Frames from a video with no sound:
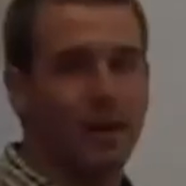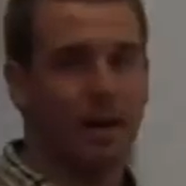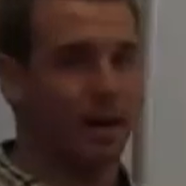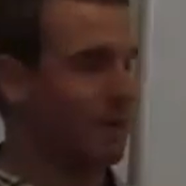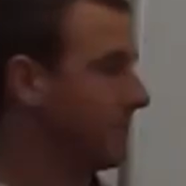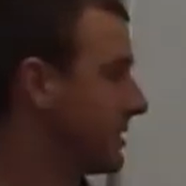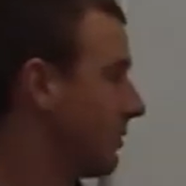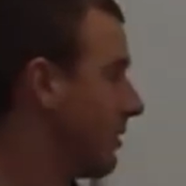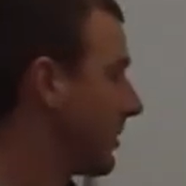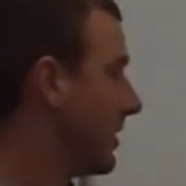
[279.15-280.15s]

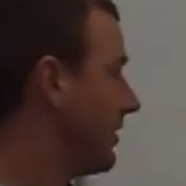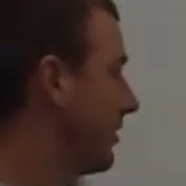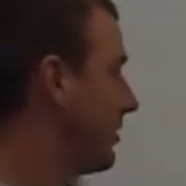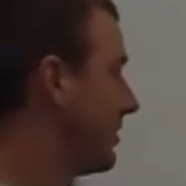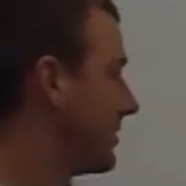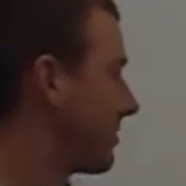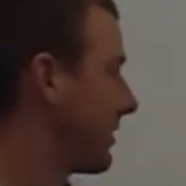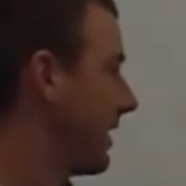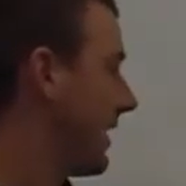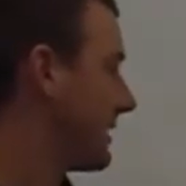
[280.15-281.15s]
So what we're going to do is
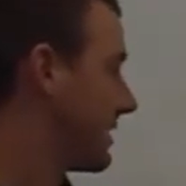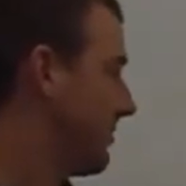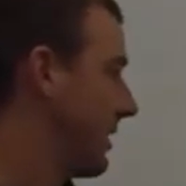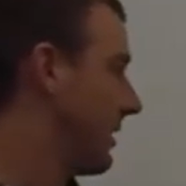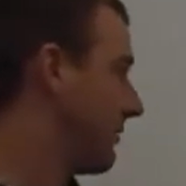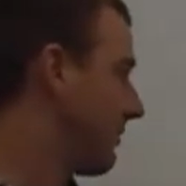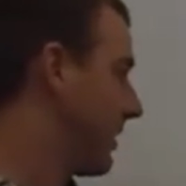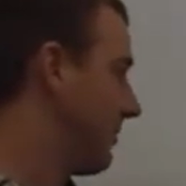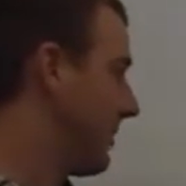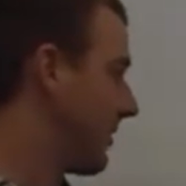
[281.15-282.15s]
we're going to estimate it
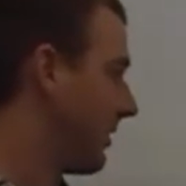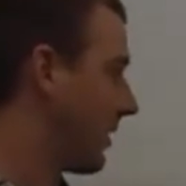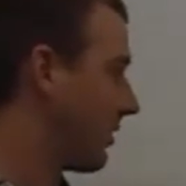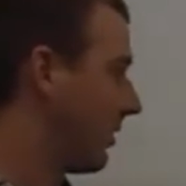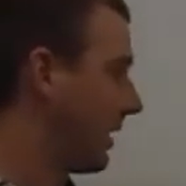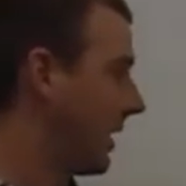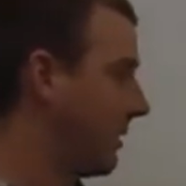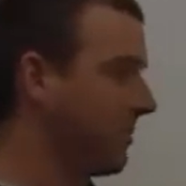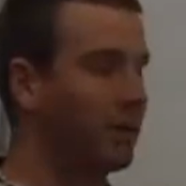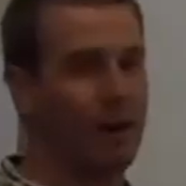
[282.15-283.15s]
from methyl alcohol
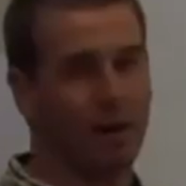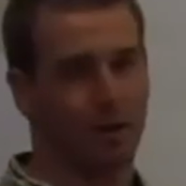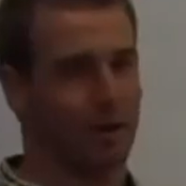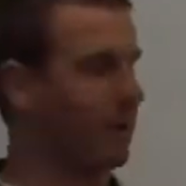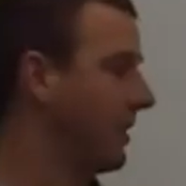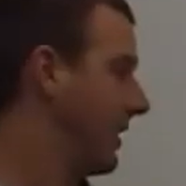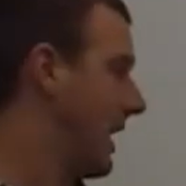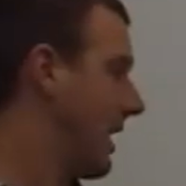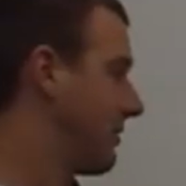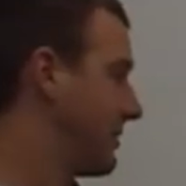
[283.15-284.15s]
and butyl alcohol and then
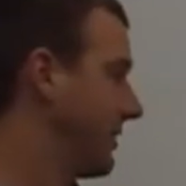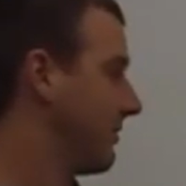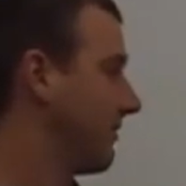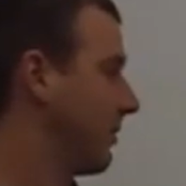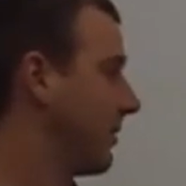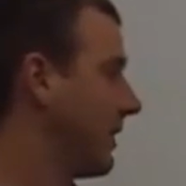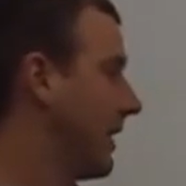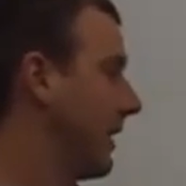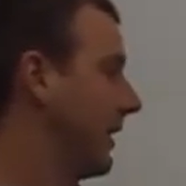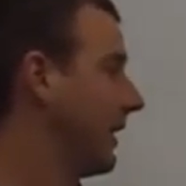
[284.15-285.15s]
average it for
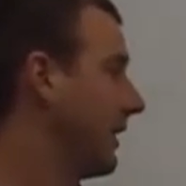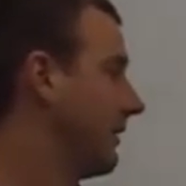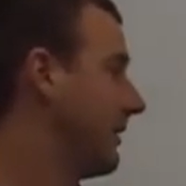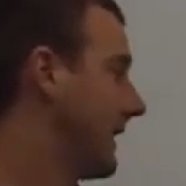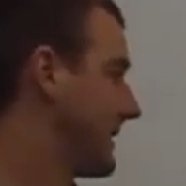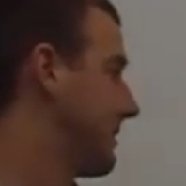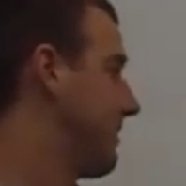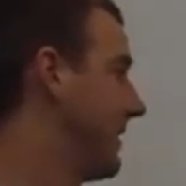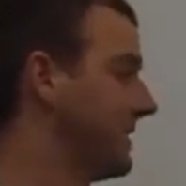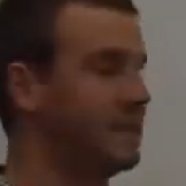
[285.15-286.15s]
a
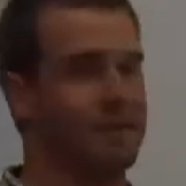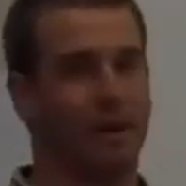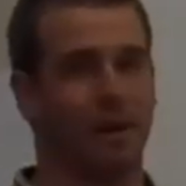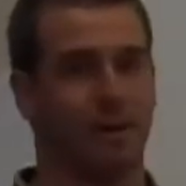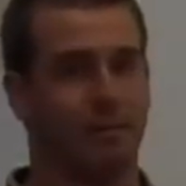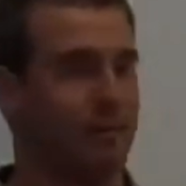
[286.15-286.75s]
estimated D value.